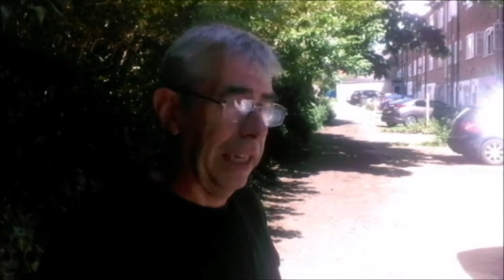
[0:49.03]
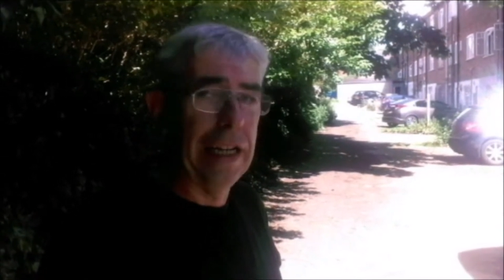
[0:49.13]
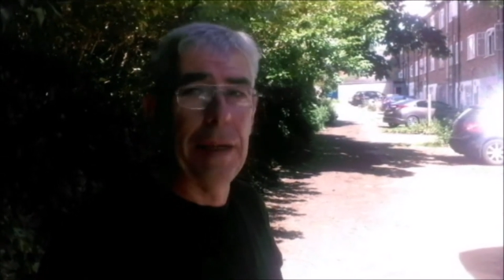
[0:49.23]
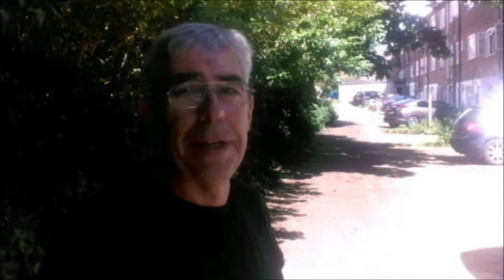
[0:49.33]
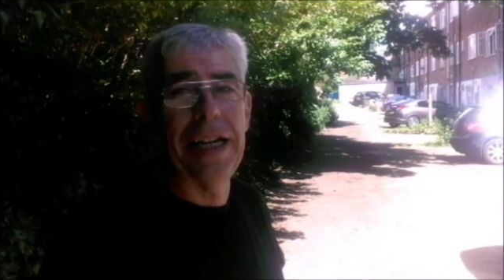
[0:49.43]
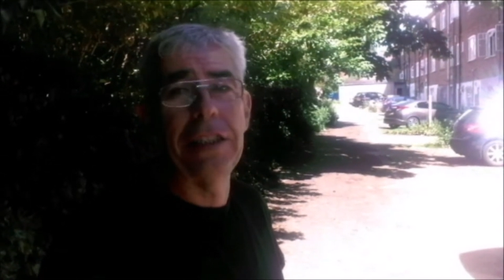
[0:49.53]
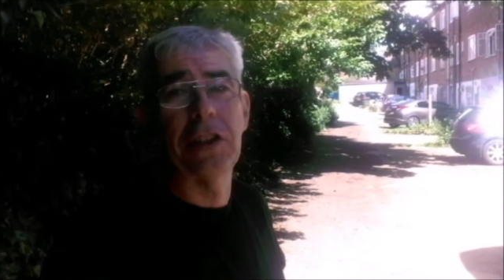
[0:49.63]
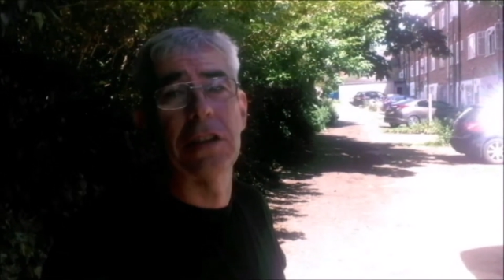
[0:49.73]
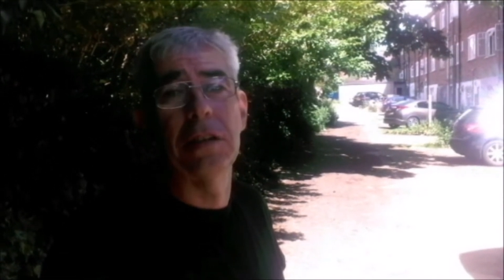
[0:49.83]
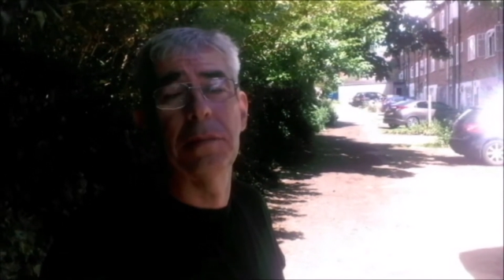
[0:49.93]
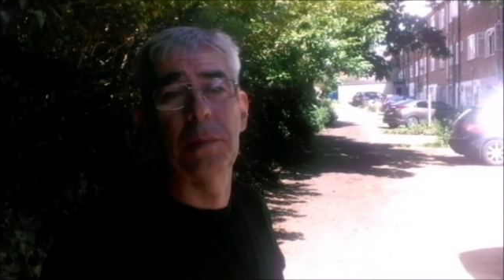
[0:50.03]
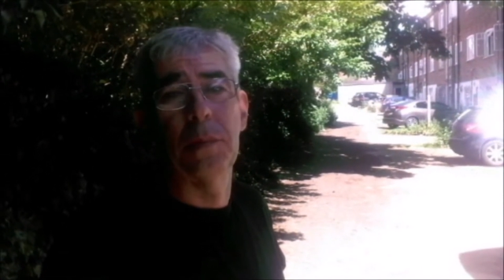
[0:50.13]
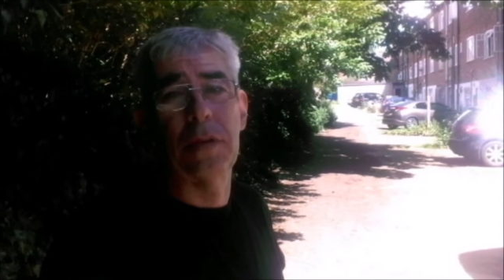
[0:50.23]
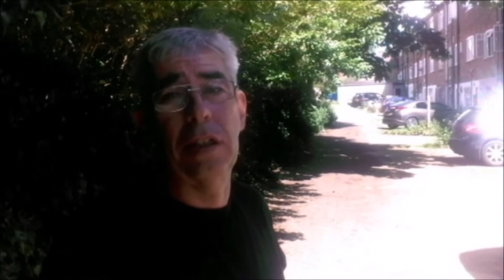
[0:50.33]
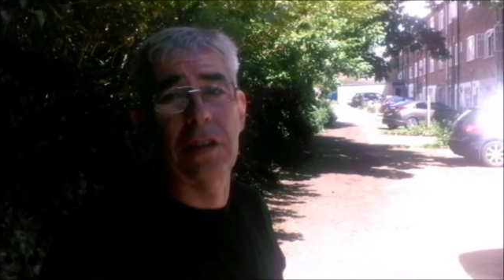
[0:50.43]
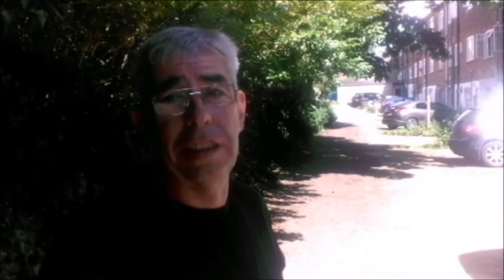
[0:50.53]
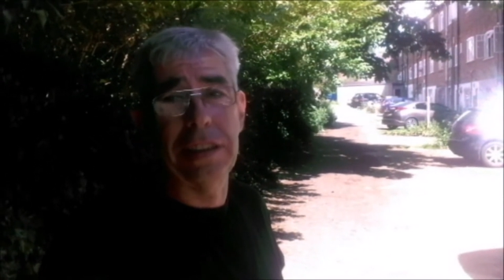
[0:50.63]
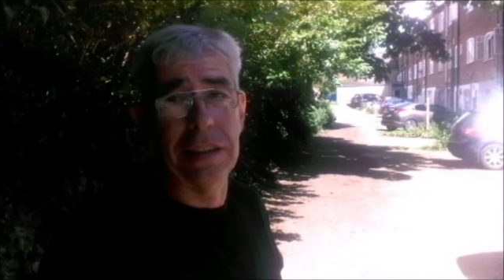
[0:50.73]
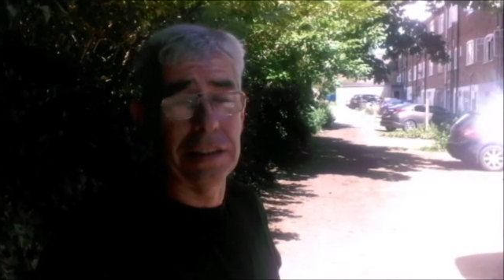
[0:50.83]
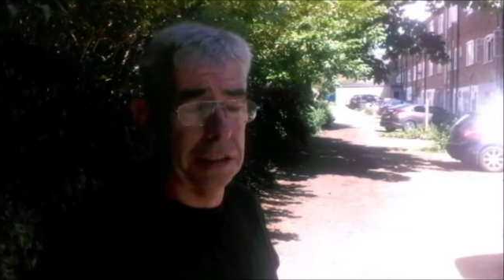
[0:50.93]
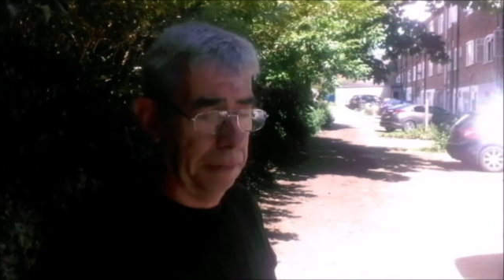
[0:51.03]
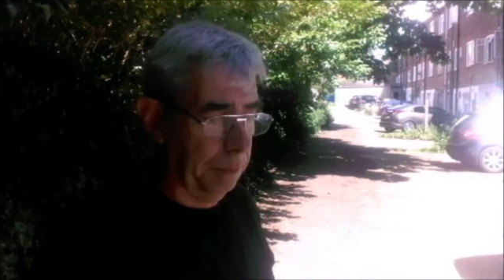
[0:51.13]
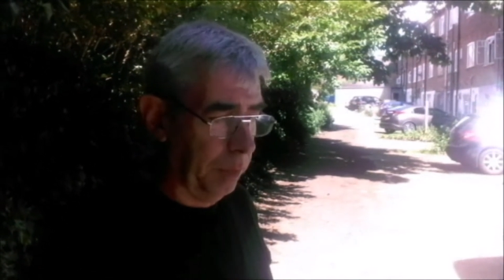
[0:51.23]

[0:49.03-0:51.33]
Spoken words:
elimination processes.